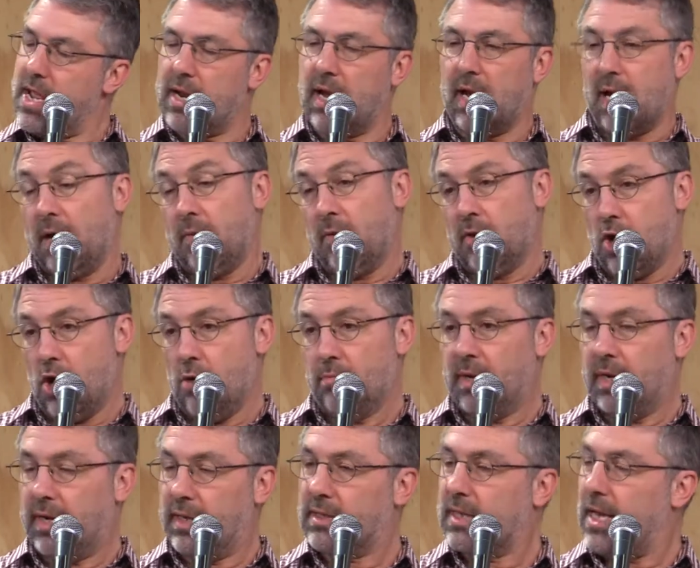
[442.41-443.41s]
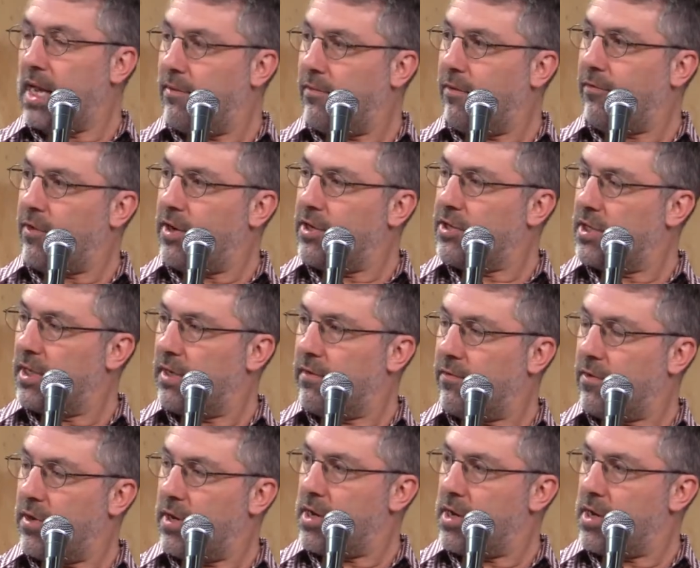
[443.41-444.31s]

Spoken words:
and I would hope that it's kind of a fresh thing for our